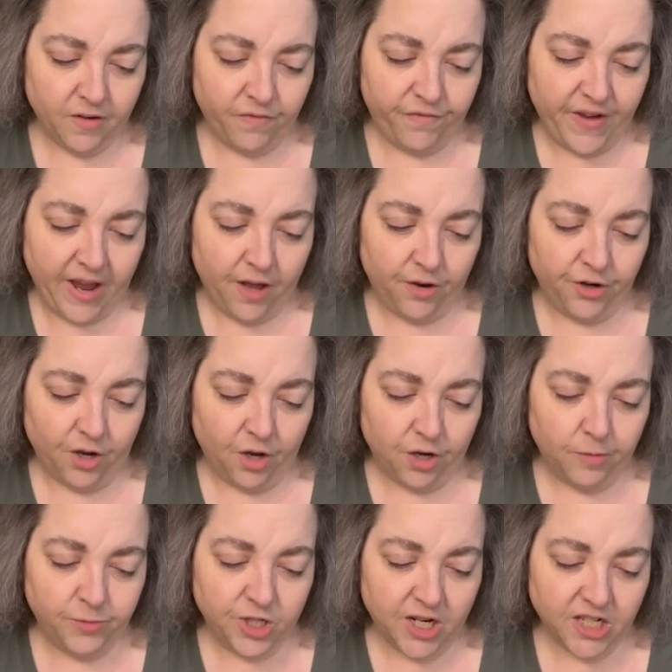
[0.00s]
Found
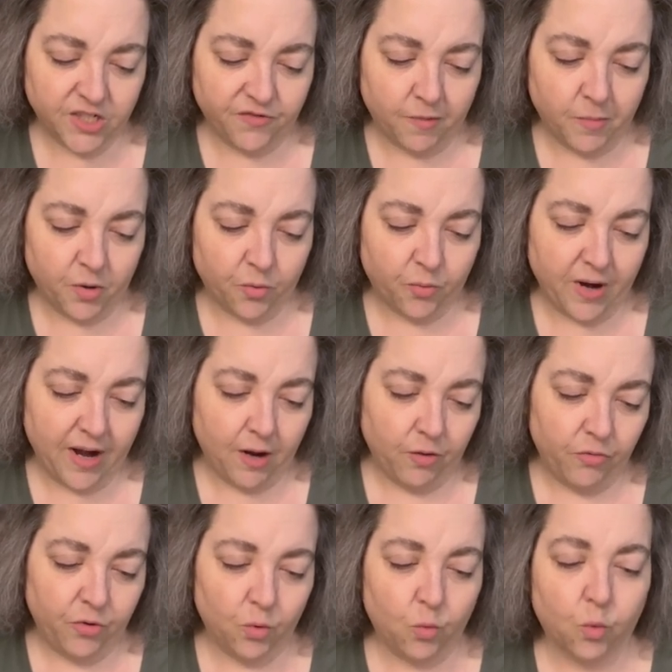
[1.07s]
objects from
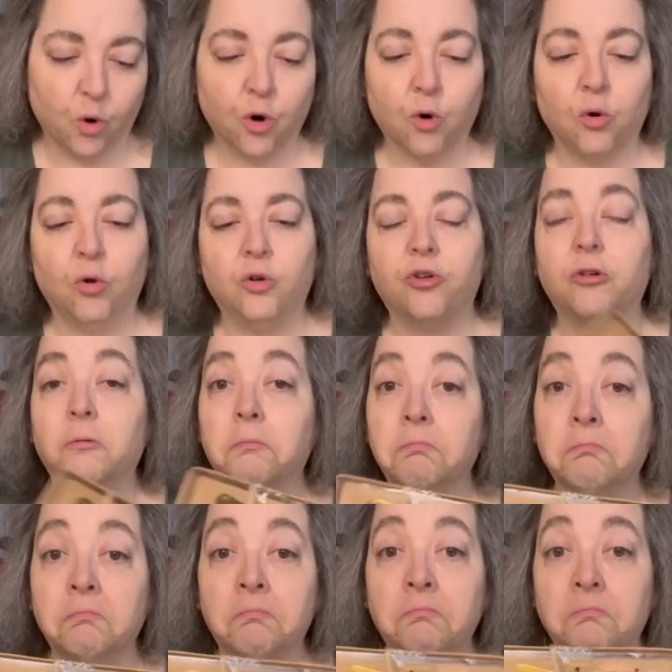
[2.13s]
around the world.
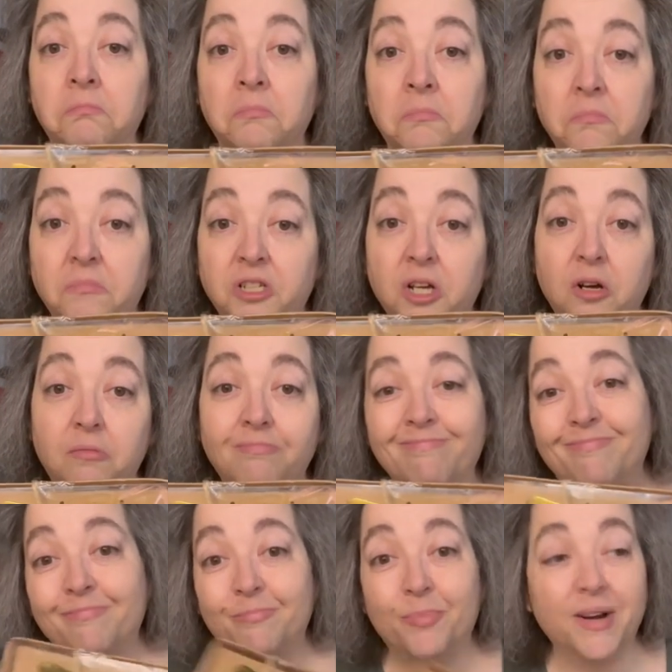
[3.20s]
So
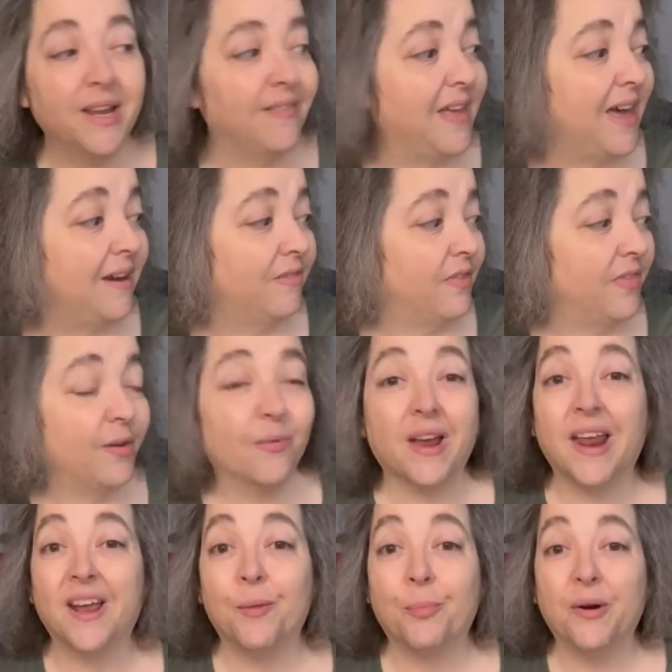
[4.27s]
bringing that. Thought they were
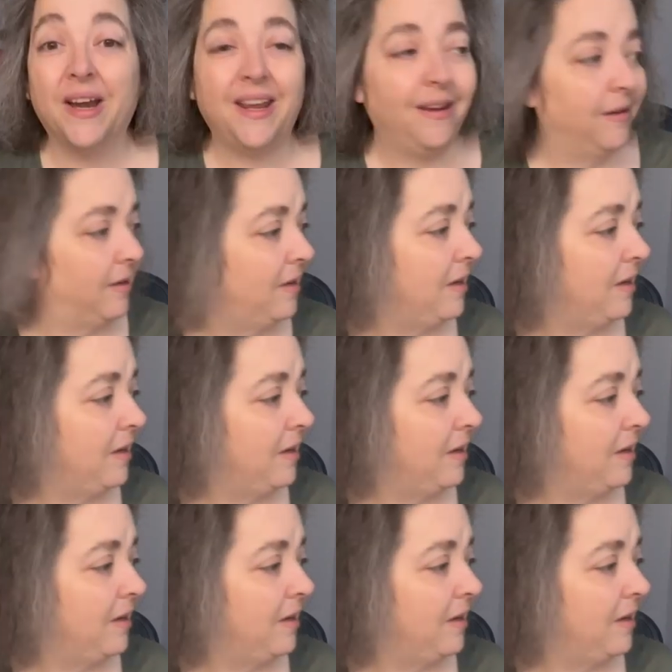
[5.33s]
kind of pretty.